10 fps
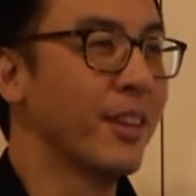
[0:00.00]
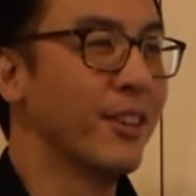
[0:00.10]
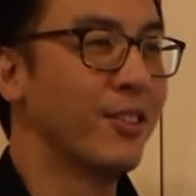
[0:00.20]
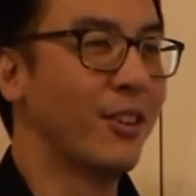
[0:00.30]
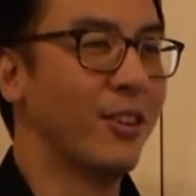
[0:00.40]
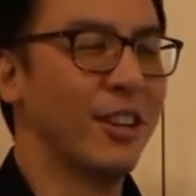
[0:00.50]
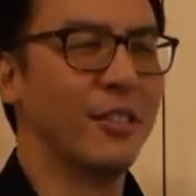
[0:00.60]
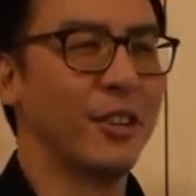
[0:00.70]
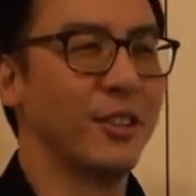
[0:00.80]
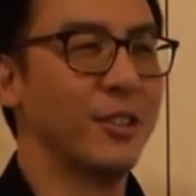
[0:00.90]
So if
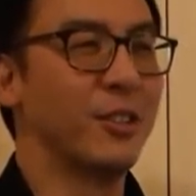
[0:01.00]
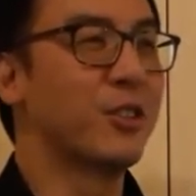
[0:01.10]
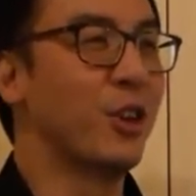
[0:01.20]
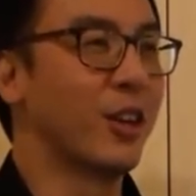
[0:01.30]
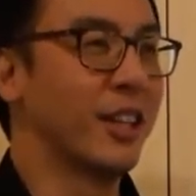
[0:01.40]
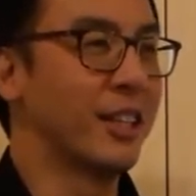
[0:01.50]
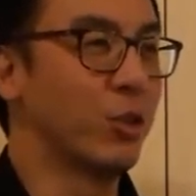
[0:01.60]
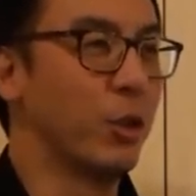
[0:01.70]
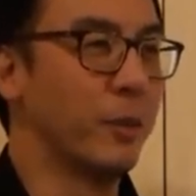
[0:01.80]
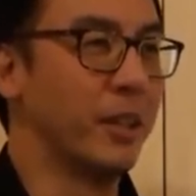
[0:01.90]
you're going to use coagulating
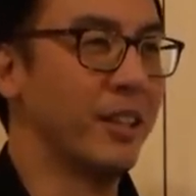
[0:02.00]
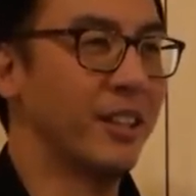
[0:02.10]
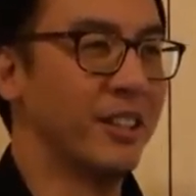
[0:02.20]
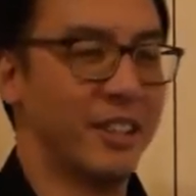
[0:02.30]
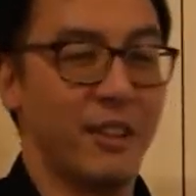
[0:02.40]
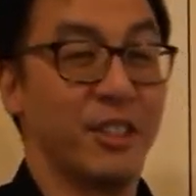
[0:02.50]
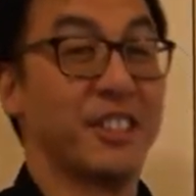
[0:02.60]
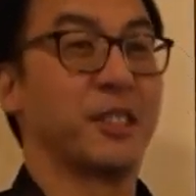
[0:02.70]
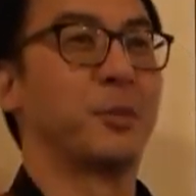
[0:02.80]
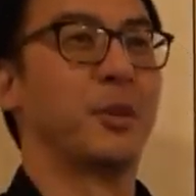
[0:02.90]
equipment, everything's
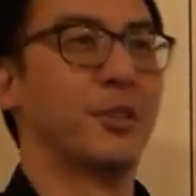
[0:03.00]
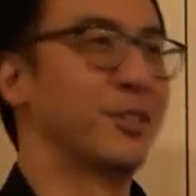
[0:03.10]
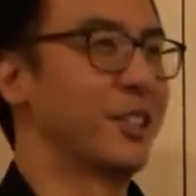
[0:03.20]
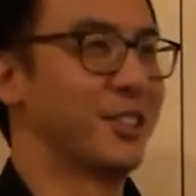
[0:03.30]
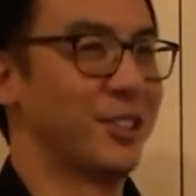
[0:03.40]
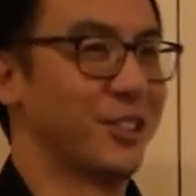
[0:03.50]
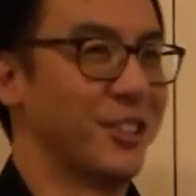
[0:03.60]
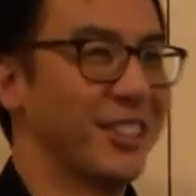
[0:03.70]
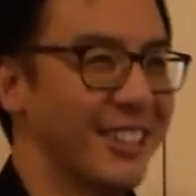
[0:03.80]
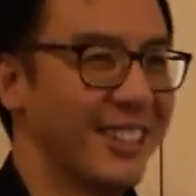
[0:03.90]
exploded. So that's not good.